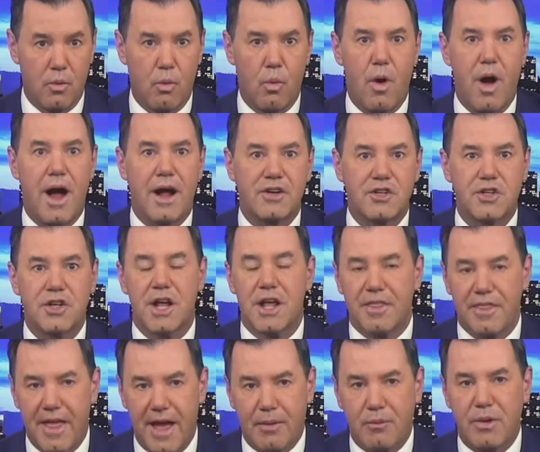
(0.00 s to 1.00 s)
watch
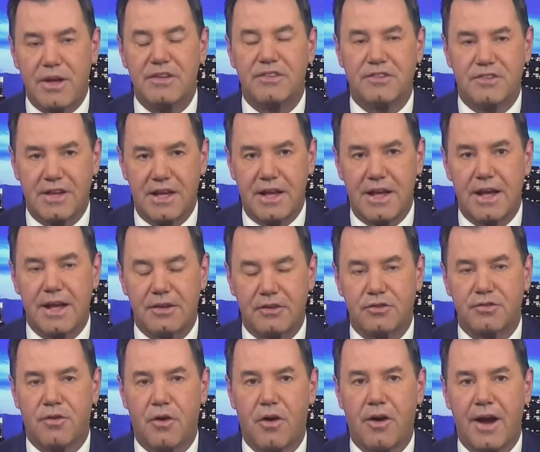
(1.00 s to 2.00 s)
that we see
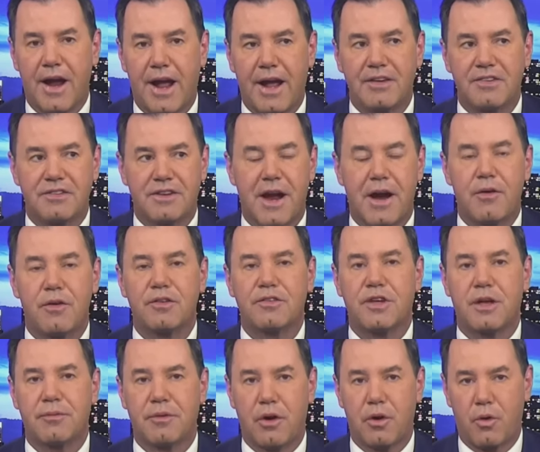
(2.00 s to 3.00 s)
as far as terrorists
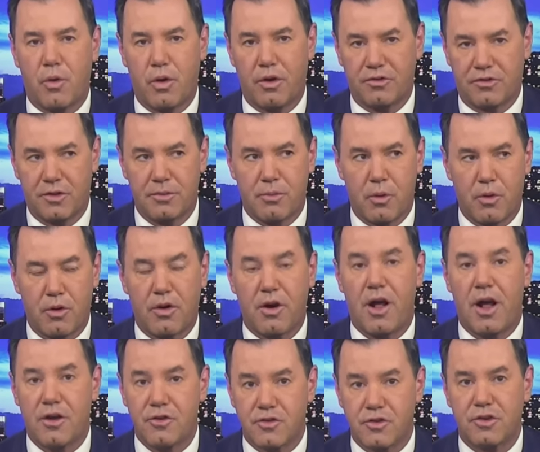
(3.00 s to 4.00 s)
coming across the border,
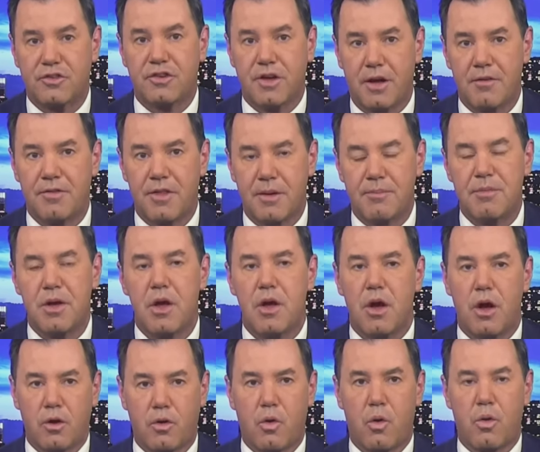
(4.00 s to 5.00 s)
hundreds of them,
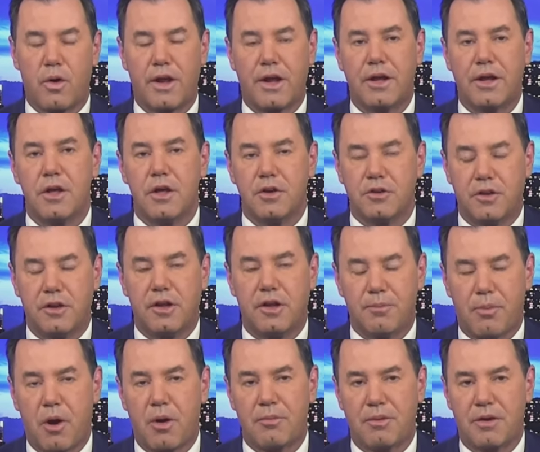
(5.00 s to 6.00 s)
according to the
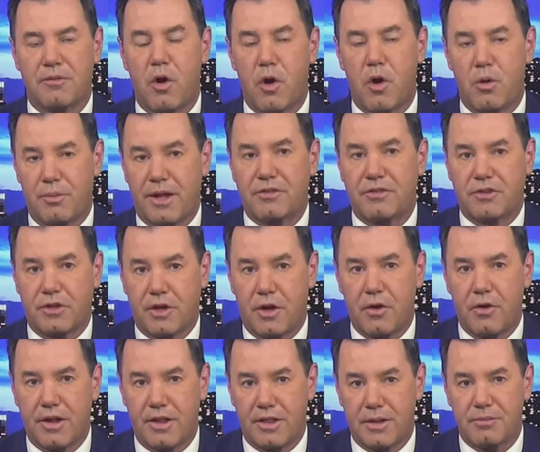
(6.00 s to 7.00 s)
Department of Homeland
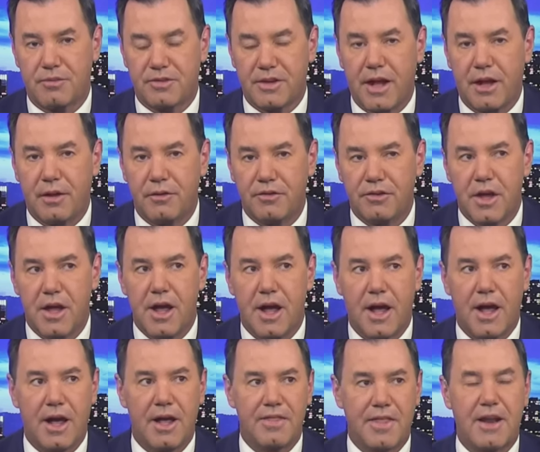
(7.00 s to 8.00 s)
Security themselves,
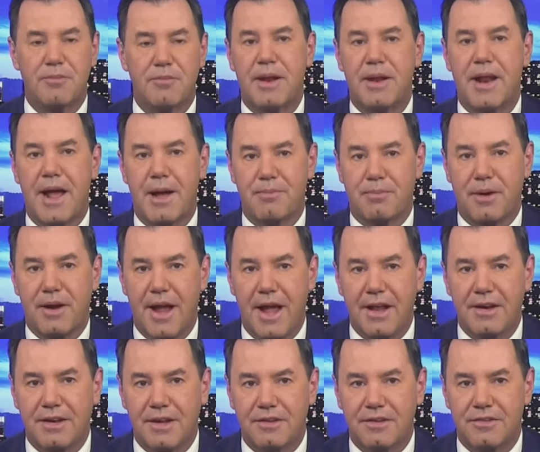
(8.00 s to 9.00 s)
that have been
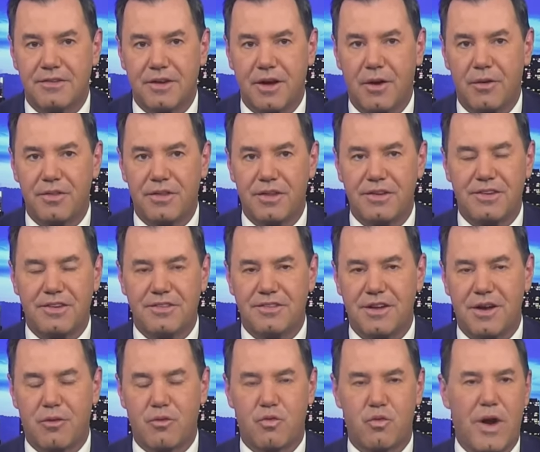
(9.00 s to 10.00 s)
apprehended. So this isn't
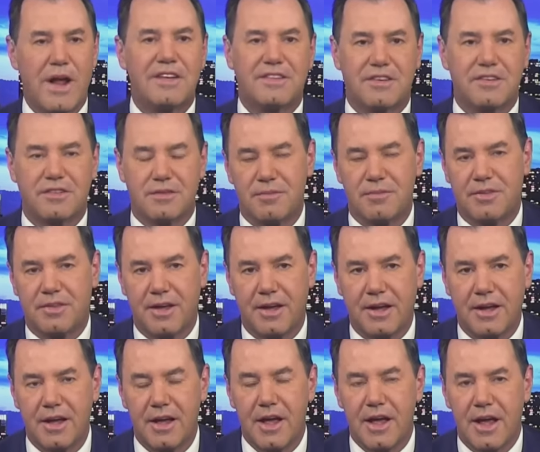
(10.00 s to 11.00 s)
a racism
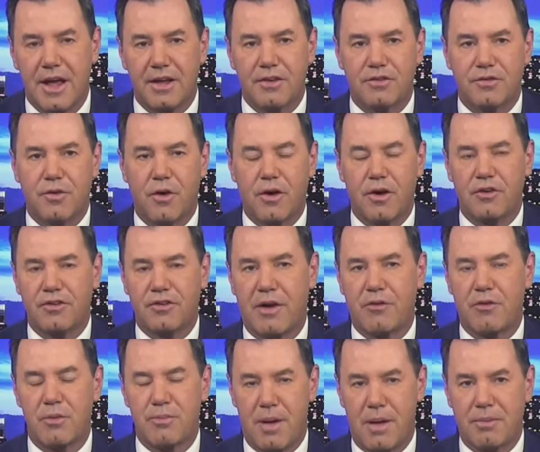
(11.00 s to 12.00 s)
thing as far
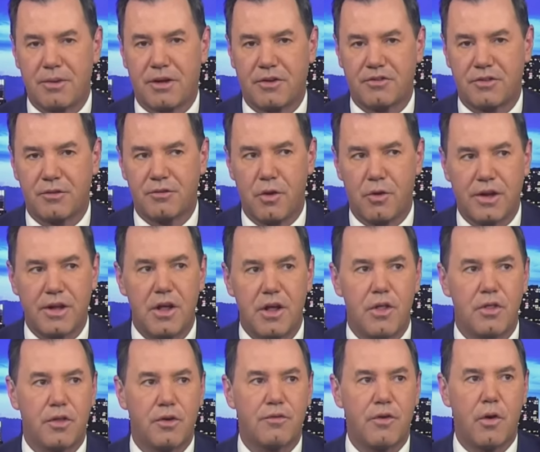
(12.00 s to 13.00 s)
Republicans are voting.
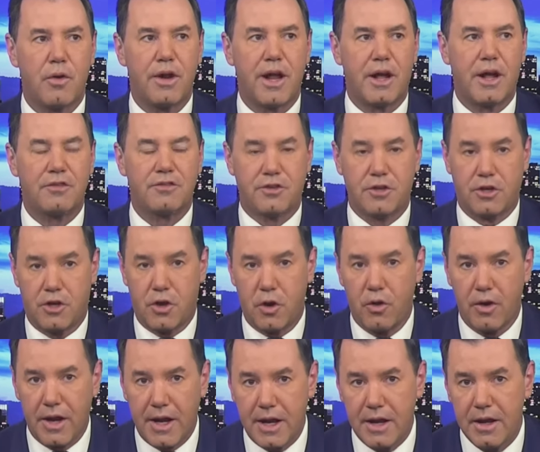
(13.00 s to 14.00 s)
They're voting on
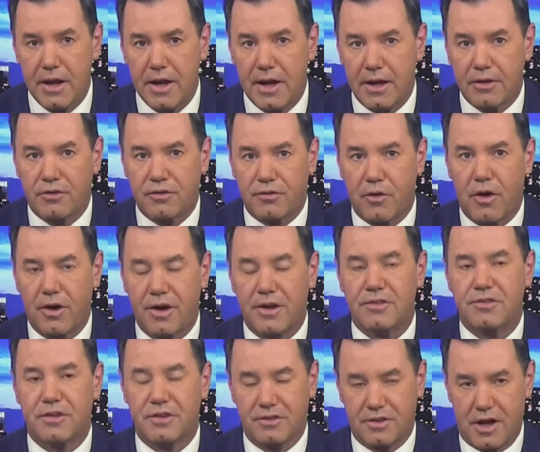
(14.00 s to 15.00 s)
security as far as
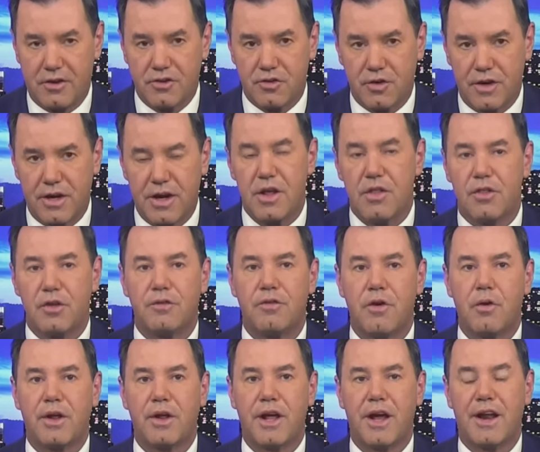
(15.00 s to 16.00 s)
this country. They're
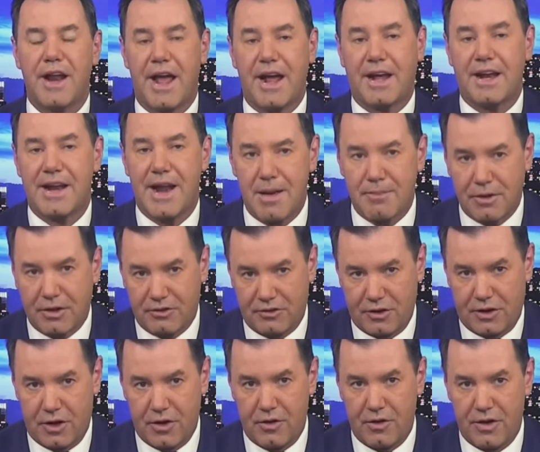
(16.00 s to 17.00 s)
voting on economic
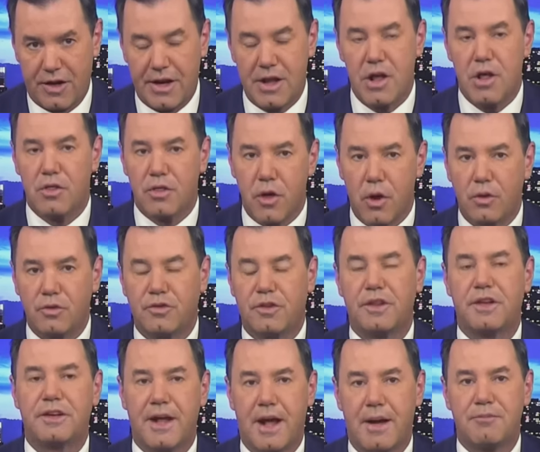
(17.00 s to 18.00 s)
security. Those are
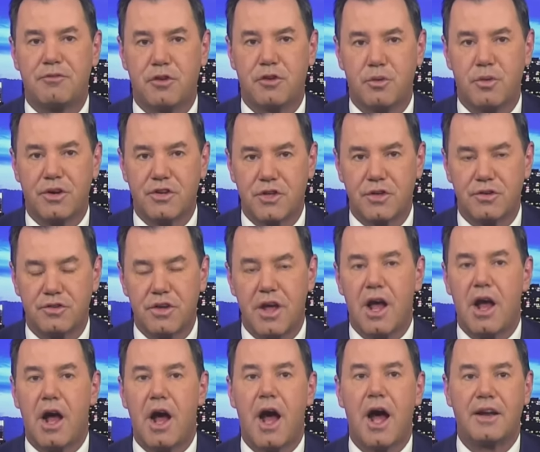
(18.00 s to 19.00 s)
the top two issues,
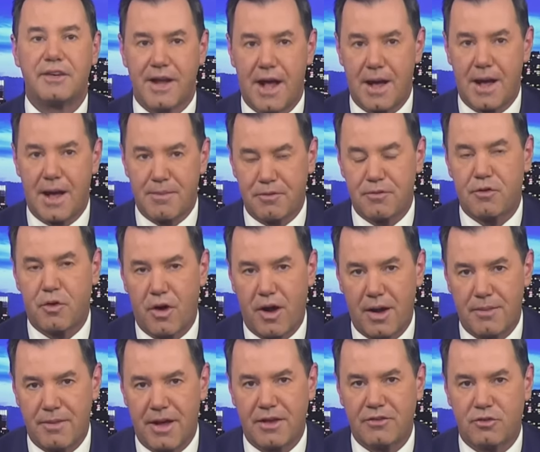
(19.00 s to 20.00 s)
on top of
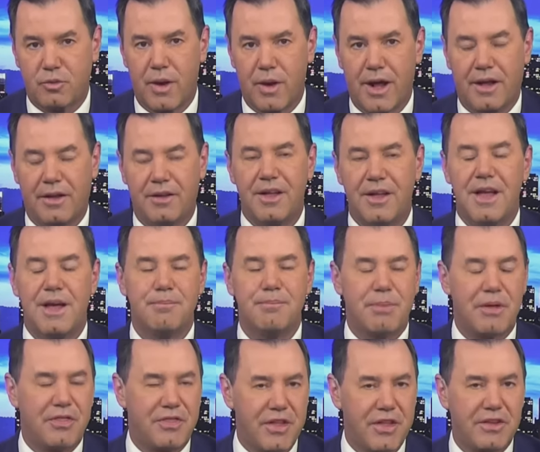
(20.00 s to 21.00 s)
crime as well.
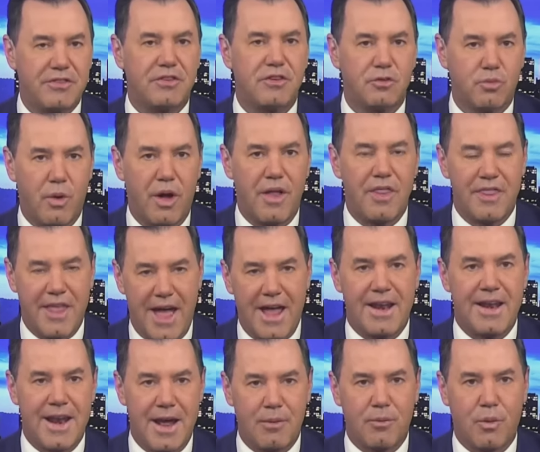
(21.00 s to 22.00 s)
But this is what that
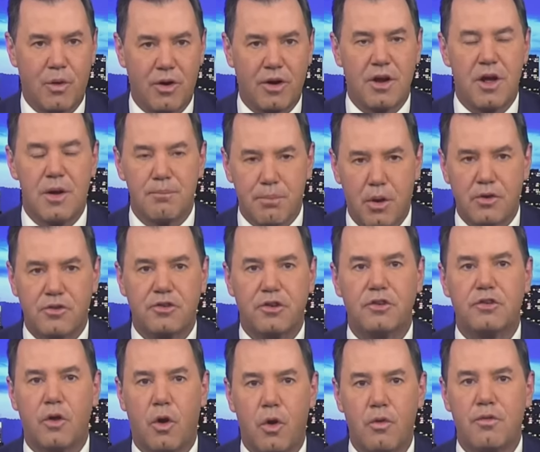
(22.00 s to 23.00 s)
network
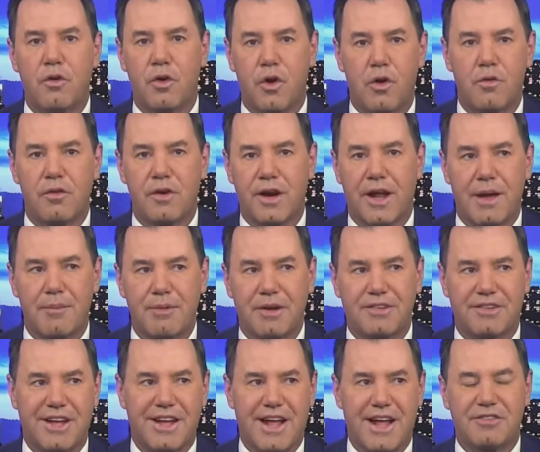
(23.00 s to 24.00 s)
pushes over and over again,
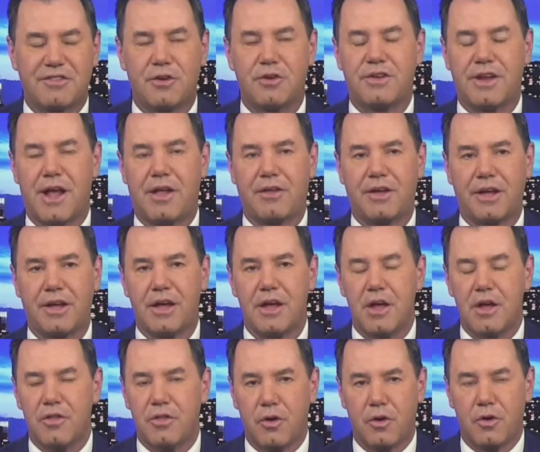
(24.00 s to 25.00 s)
because I guess they're telling
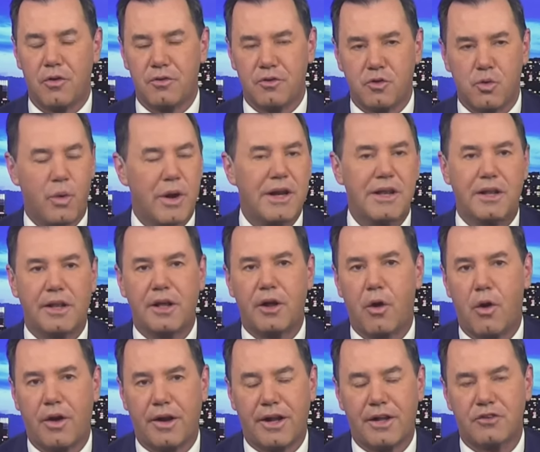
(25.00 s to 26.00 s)
their dwindling
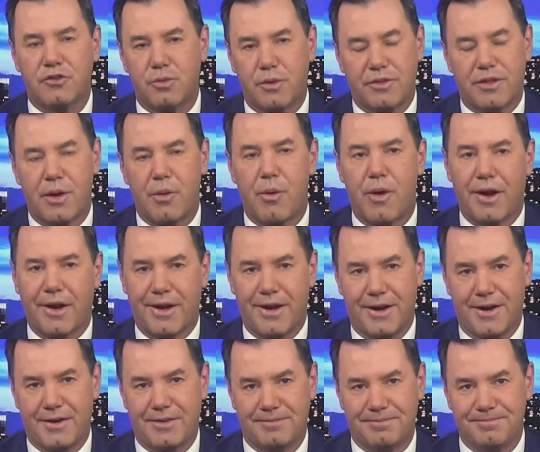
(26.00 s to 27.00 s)
audience what they want to
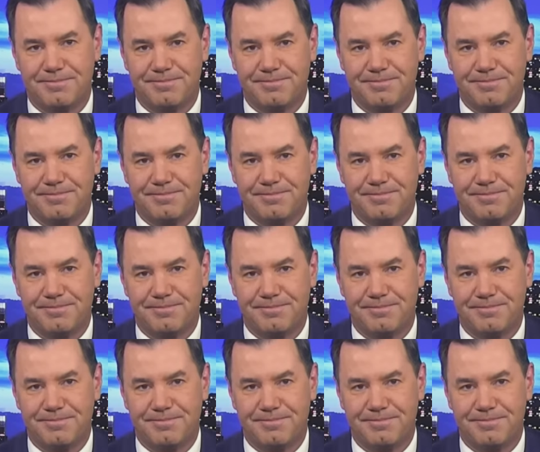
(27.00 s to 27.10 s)
hear.